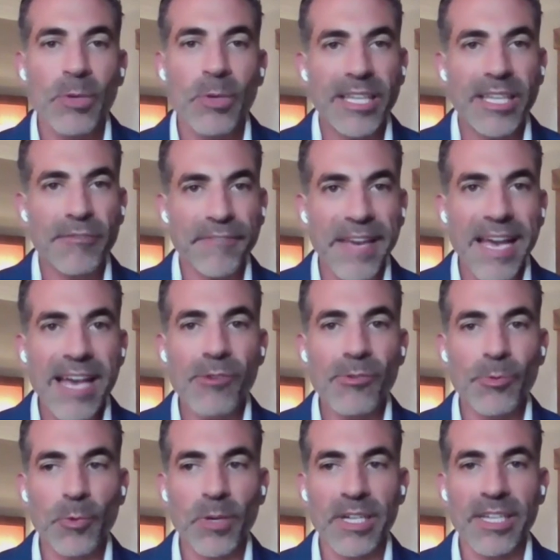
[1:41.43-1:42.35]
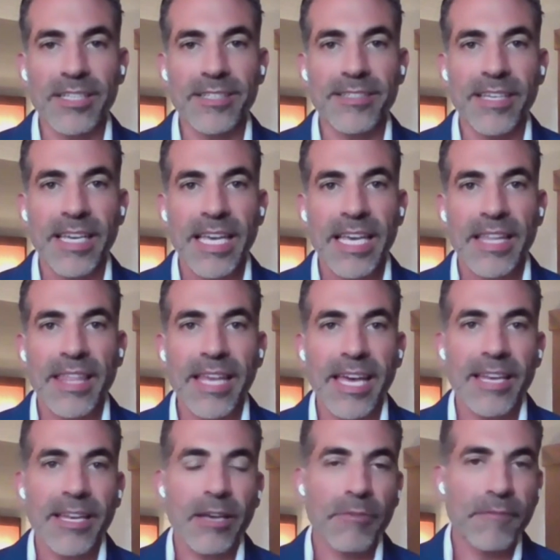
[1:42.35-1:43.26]
what they found was
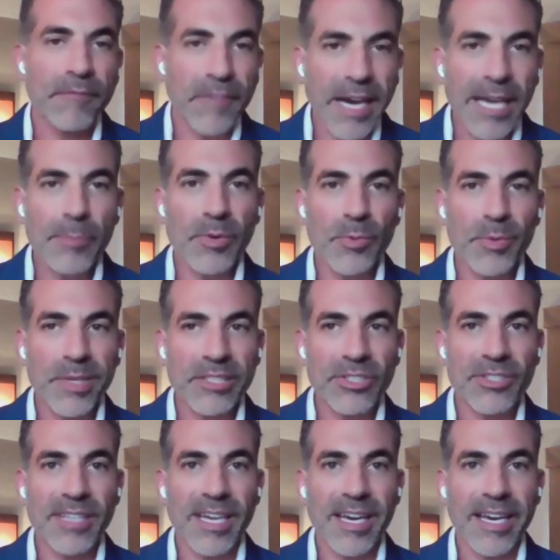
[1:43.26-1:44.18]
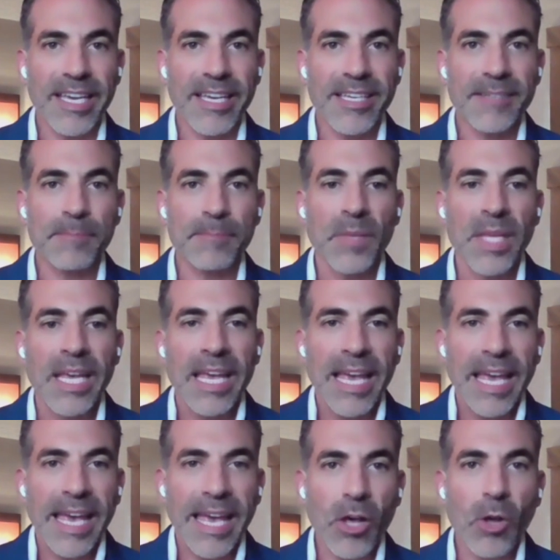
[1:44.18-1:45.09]
that a fiber-rich diet
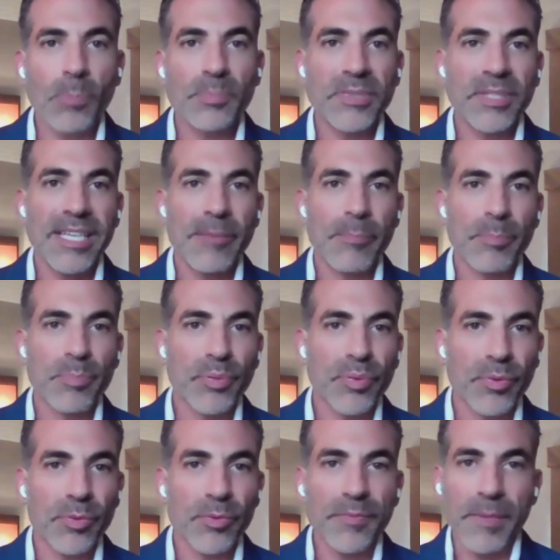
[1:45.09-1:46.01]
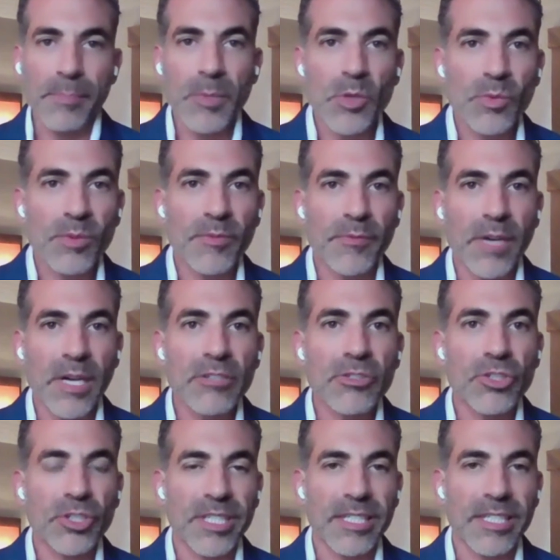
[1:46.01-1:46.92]
helped improve immune
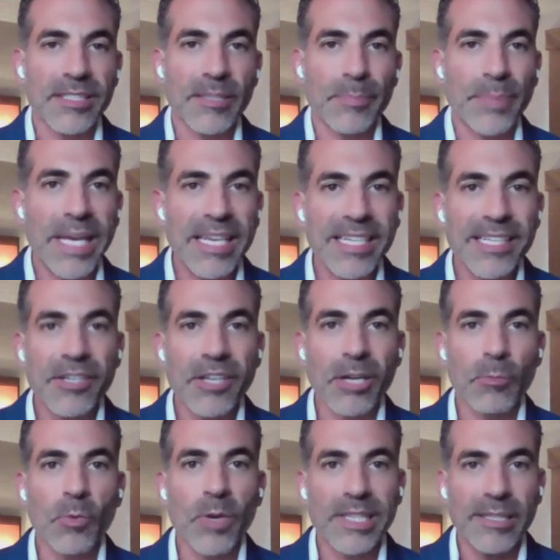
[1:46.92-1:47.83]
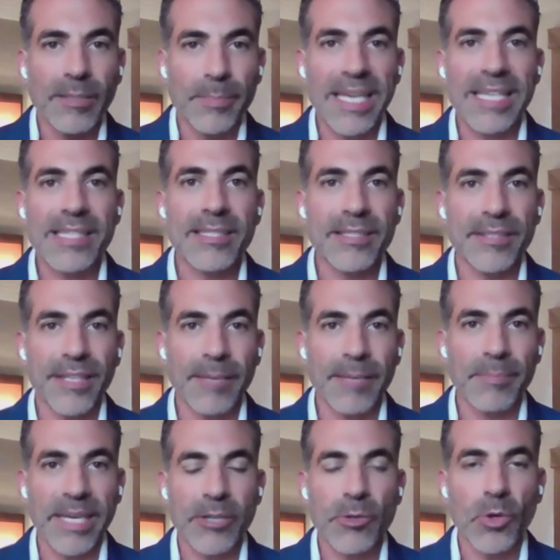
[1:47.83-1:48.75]
function depending on what the baseline
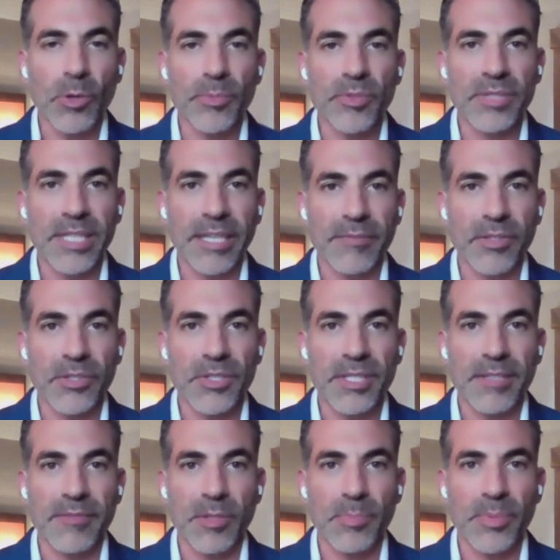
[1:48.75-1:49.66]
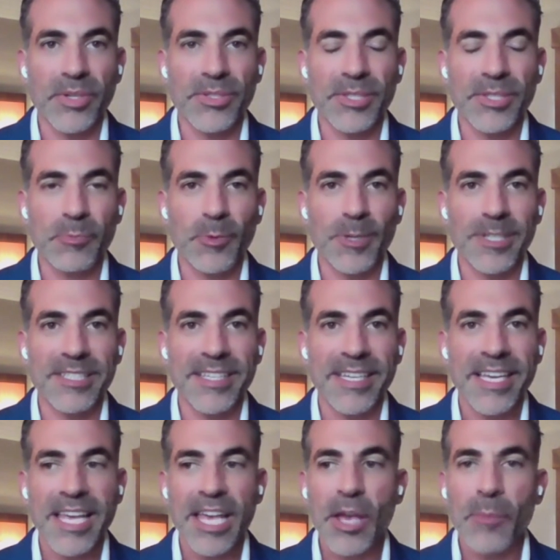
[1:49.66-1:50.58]
microbial diversity of the person was.
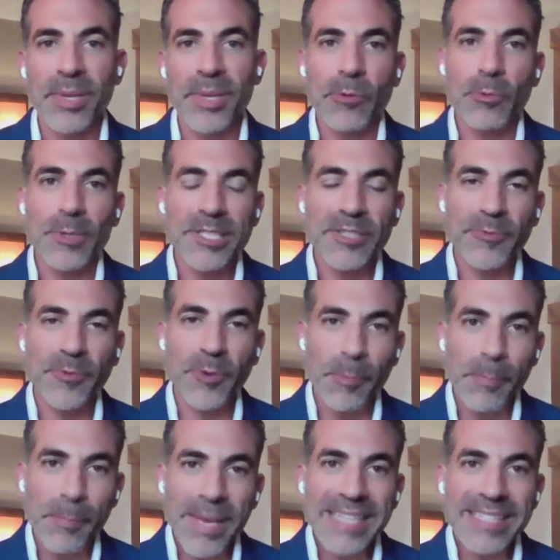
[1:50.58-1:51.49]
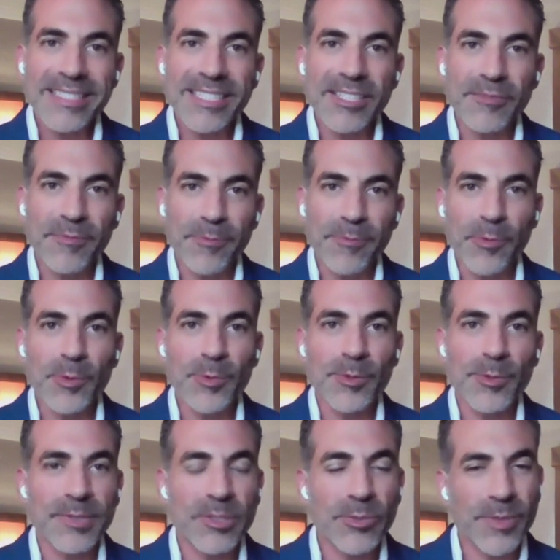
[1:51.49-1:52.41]
But it was fermented
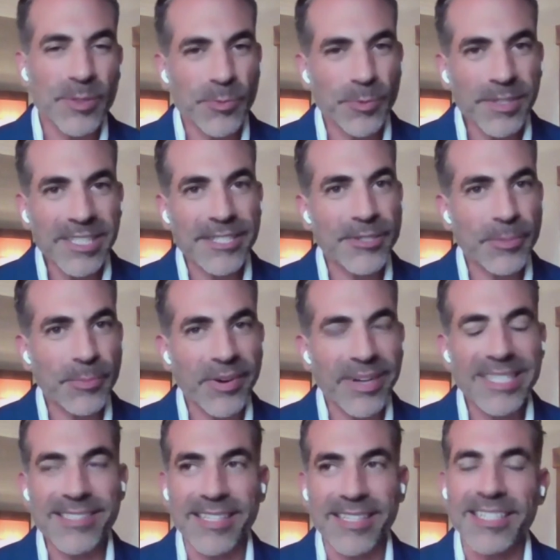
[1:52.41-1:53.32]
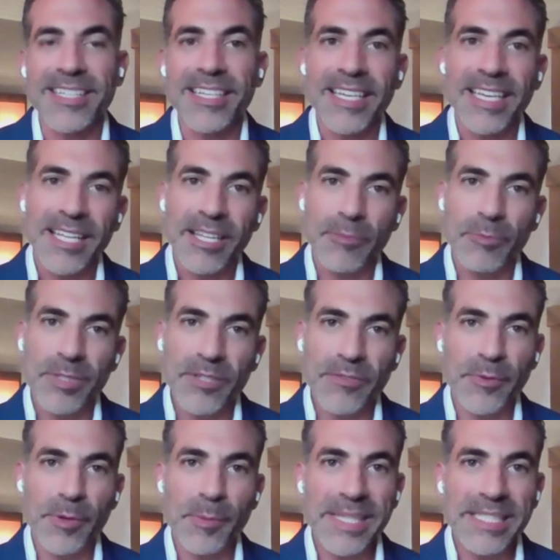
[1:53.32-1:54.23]
foods, which was really surprising. It was the
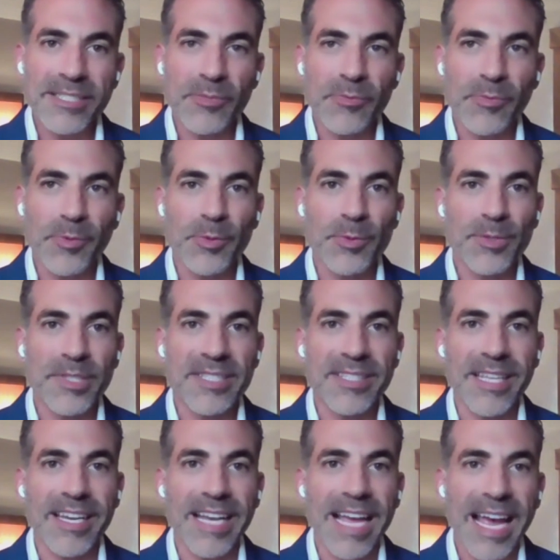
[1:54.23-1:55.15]
fermented foods that